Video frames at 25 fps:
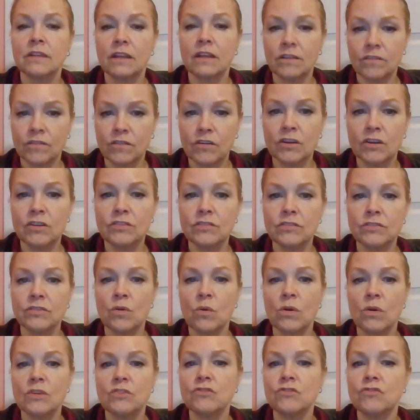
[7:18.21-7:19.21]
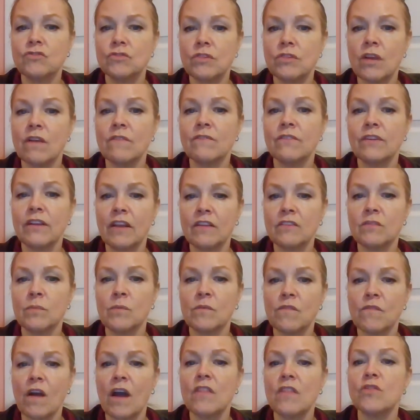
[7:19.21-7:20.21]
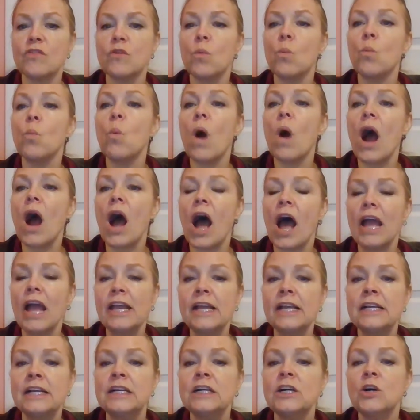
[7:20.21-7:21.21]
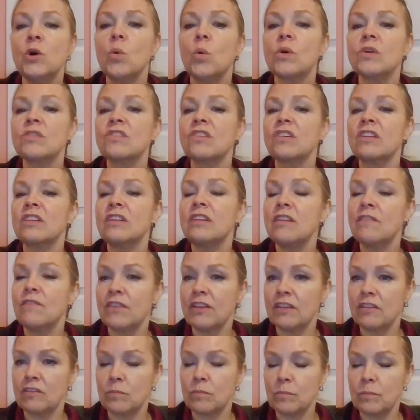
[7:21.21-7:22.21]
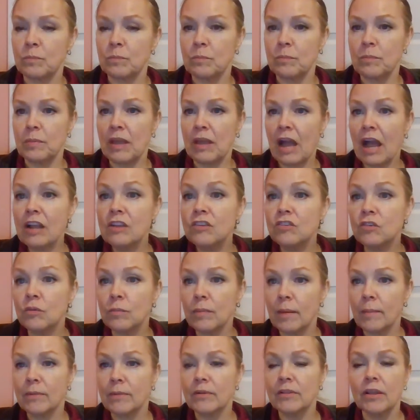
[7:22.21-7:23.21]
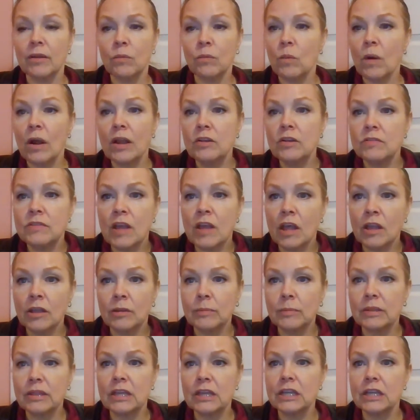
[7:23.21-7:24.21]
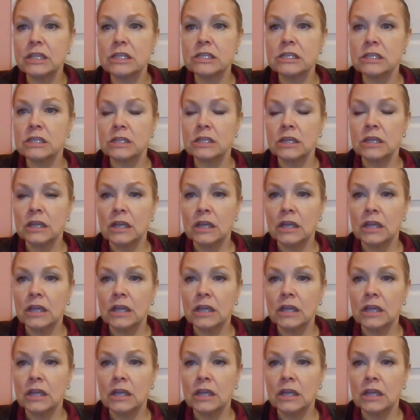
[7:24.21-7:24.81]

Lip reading: And of course, do not forget to provide the why or significance behind your paper. Like, why are you telling me this?